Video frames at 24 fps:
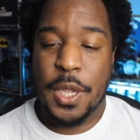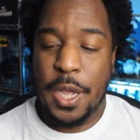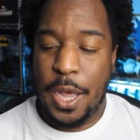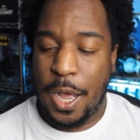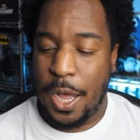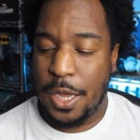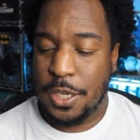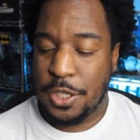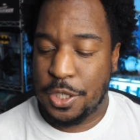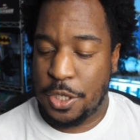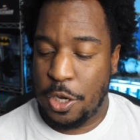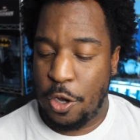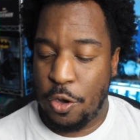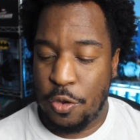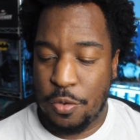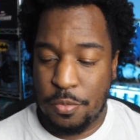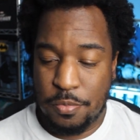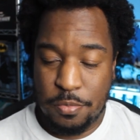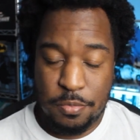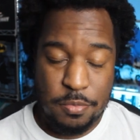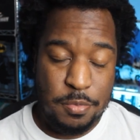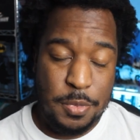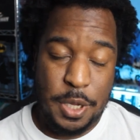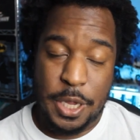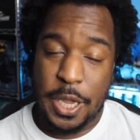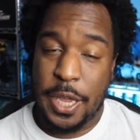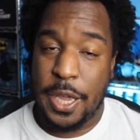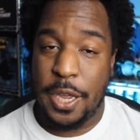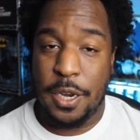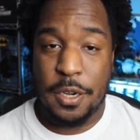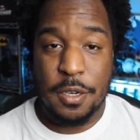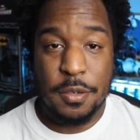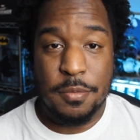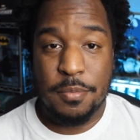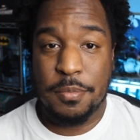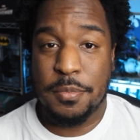Uh, so
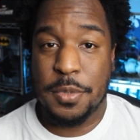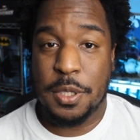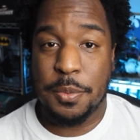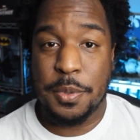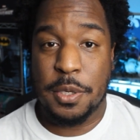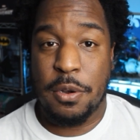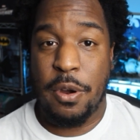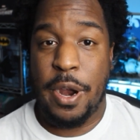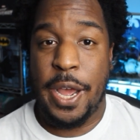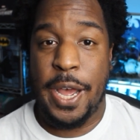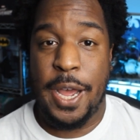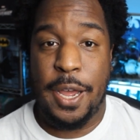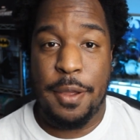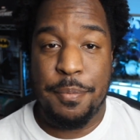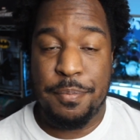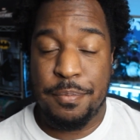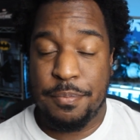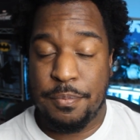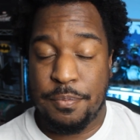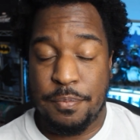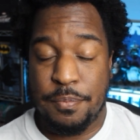again, subscribe,